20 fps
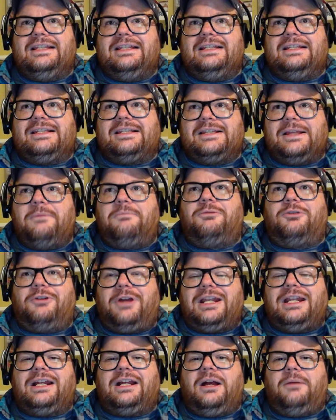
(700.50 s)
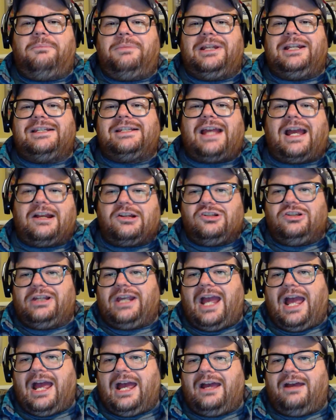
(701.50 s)
some grading companies actually
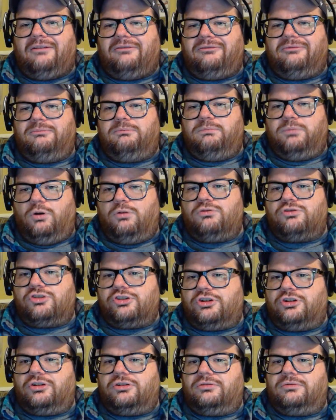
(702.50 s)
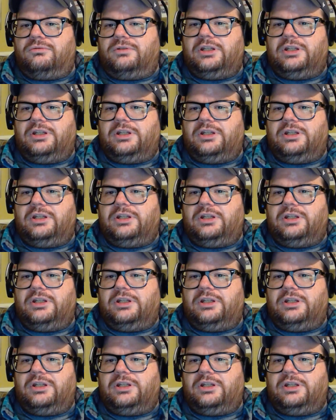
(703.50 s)
have Bulger.